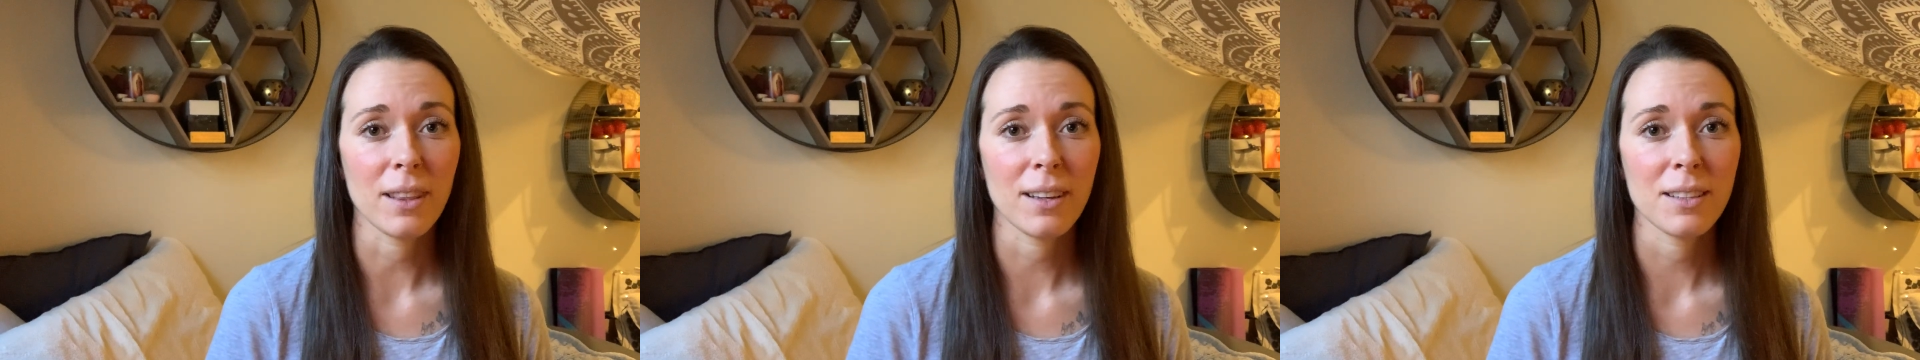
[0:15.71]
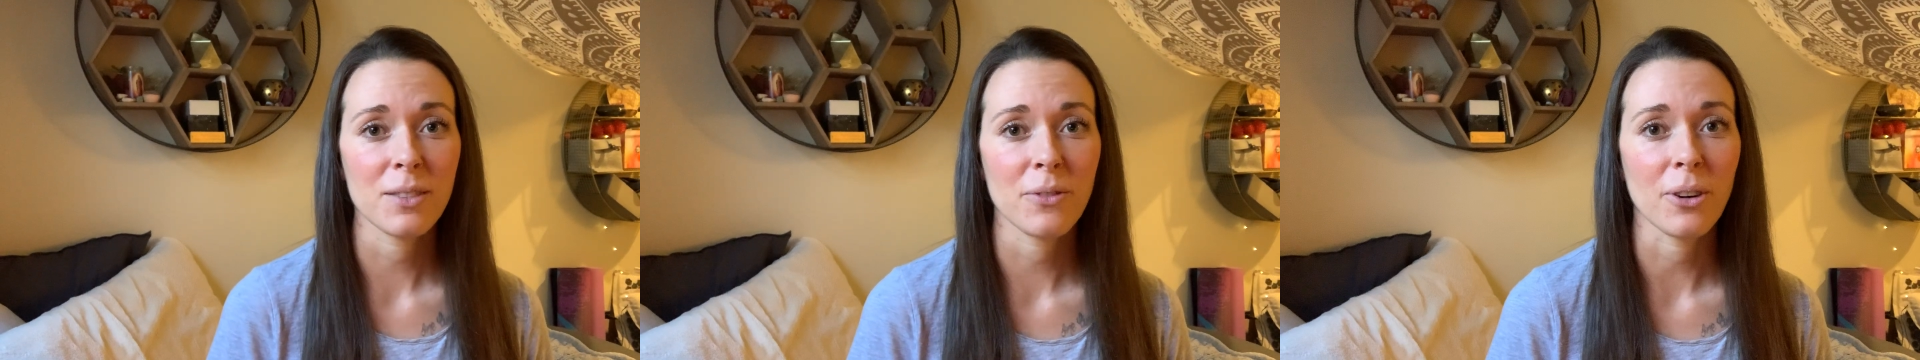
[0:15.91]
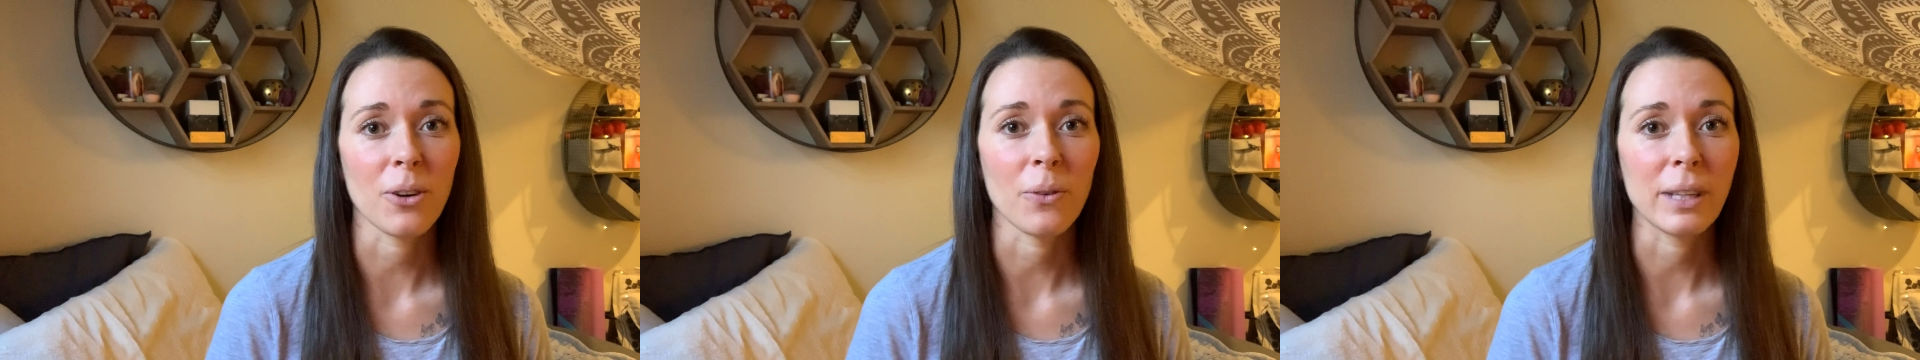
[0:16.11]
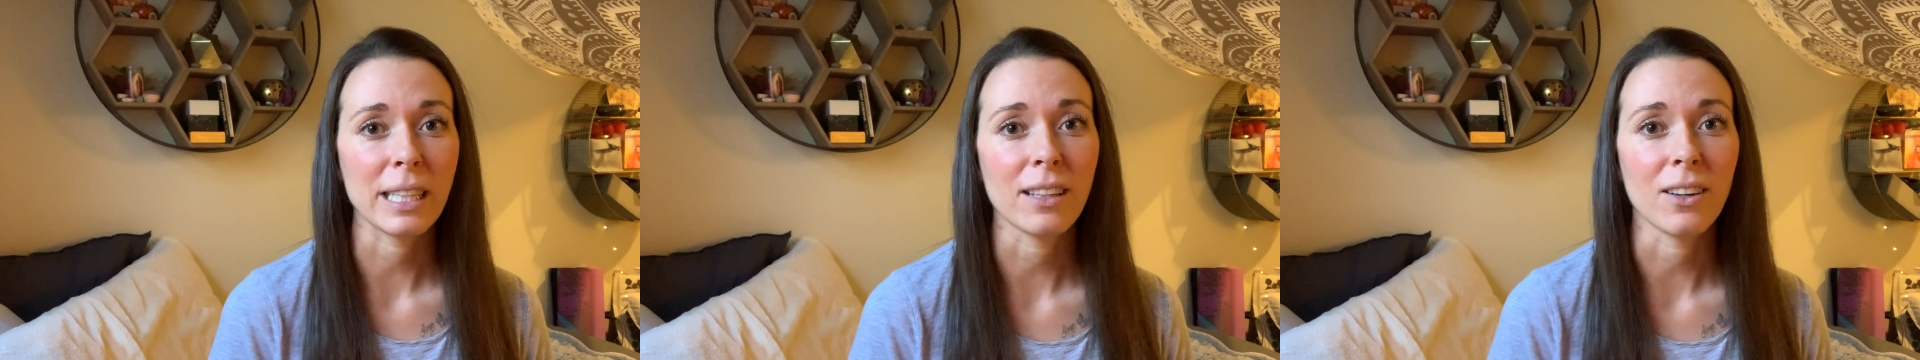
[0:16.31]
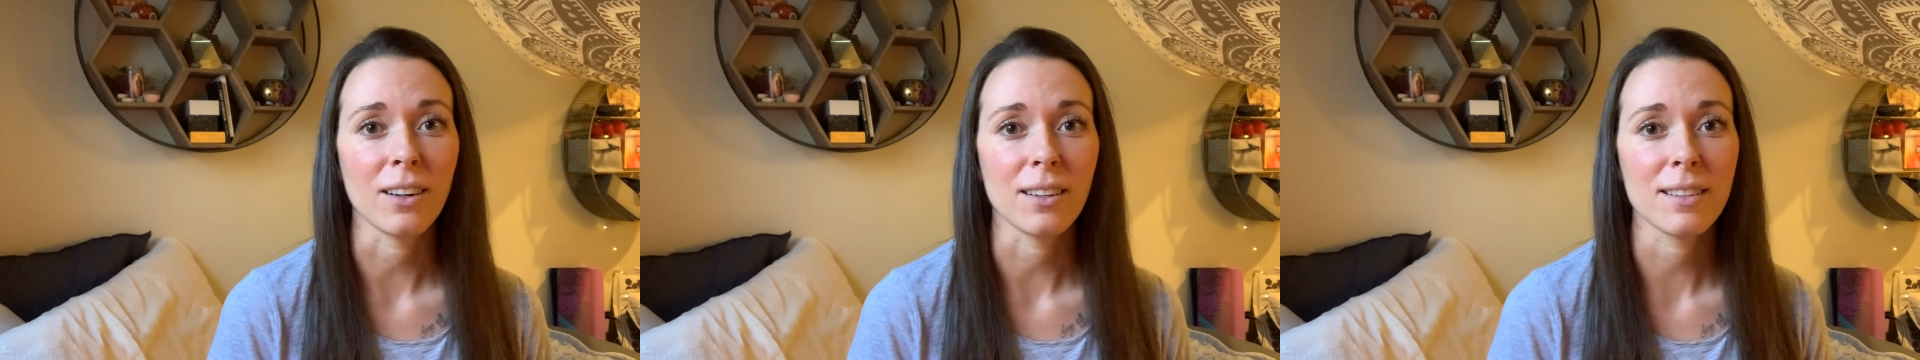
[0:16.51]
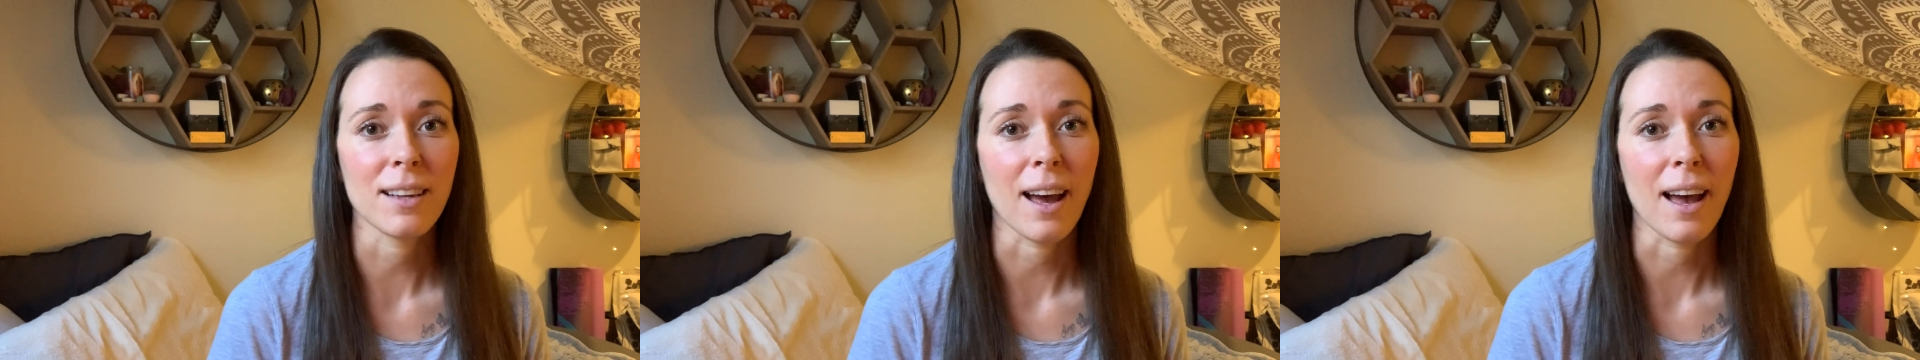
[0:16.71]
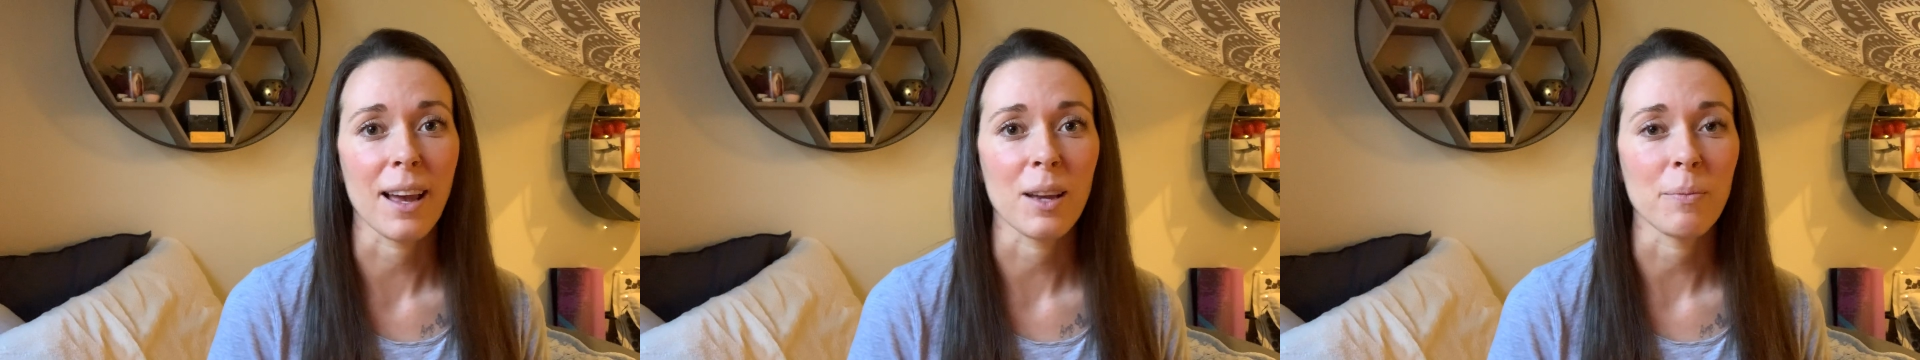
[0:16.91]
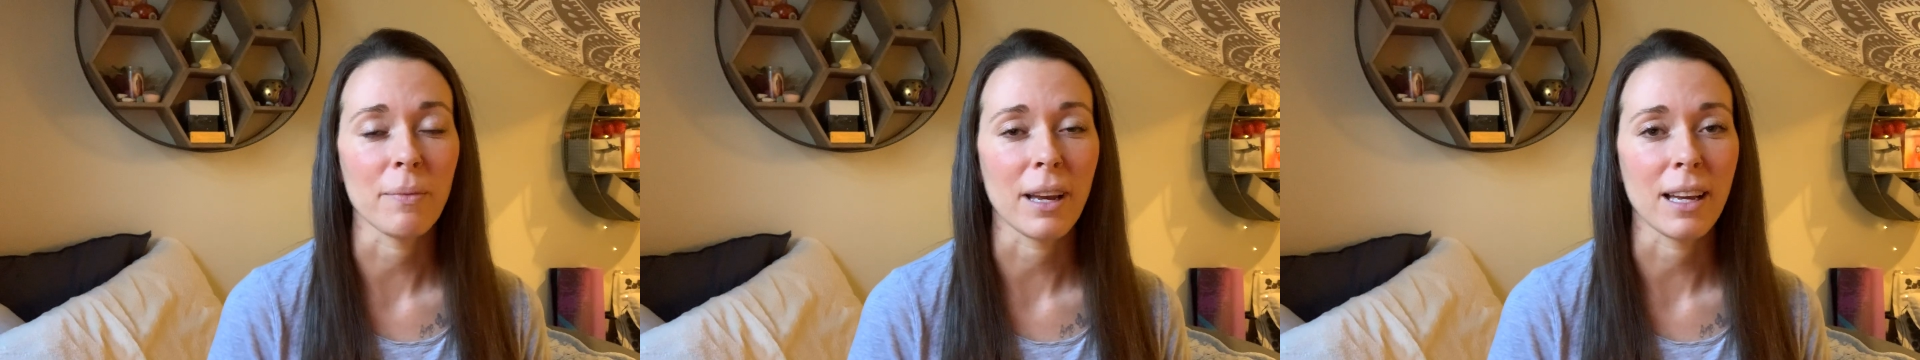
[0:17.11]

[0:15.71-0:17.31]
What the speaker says: us for a really long time